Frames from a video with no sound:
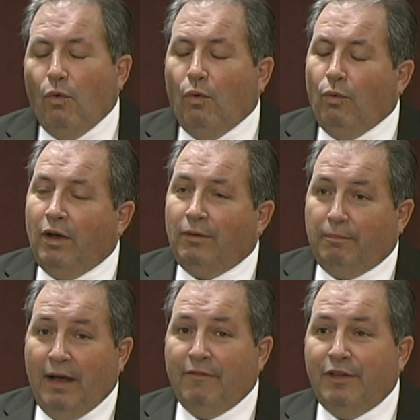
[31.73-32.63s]
The school
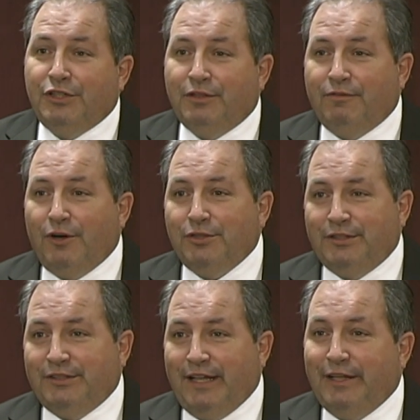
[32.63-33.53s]
board has chose
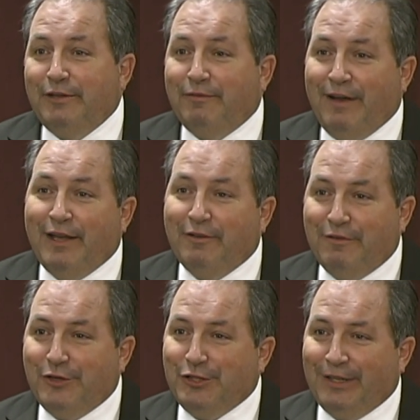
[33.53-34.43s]
Mr. Stockstill
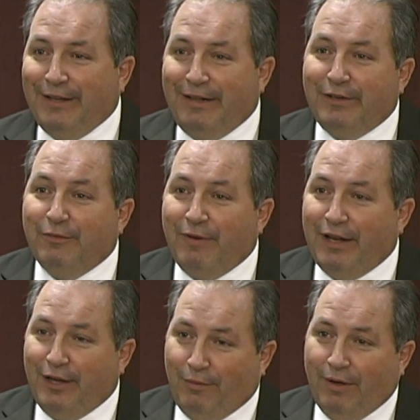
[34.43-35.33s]
for the position of
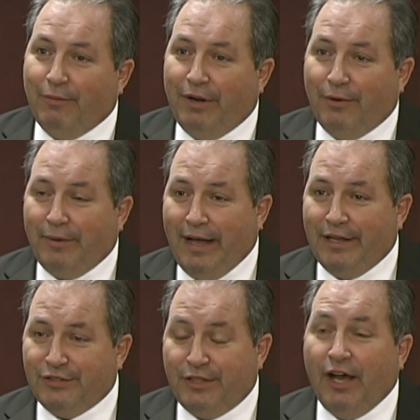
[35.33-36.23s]
Superintendent of
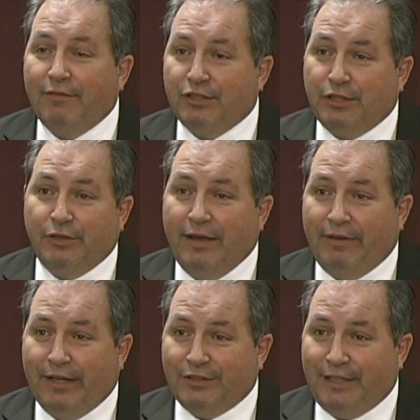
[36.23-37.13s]
Schools for Red Oak
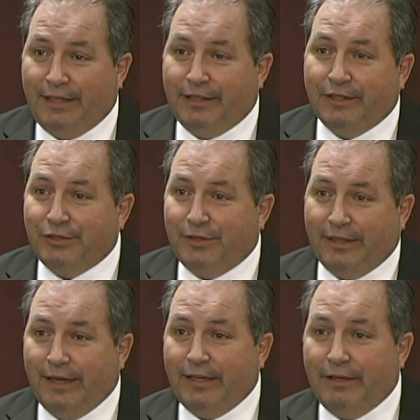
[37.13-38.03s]
ISD from
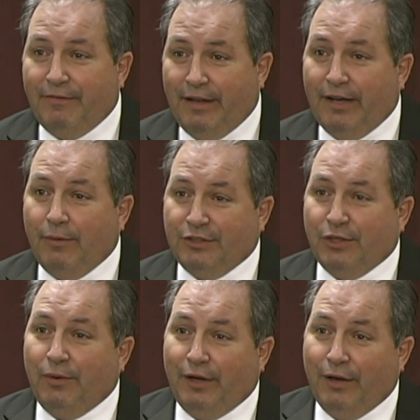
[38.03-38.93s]
many who applied for the
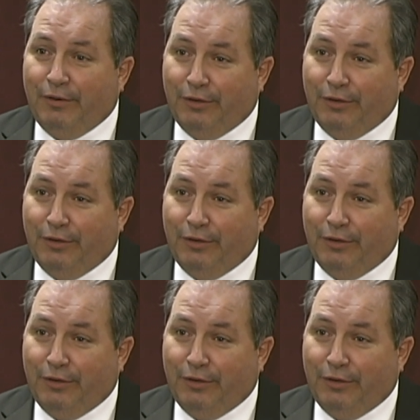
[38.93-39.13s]
position.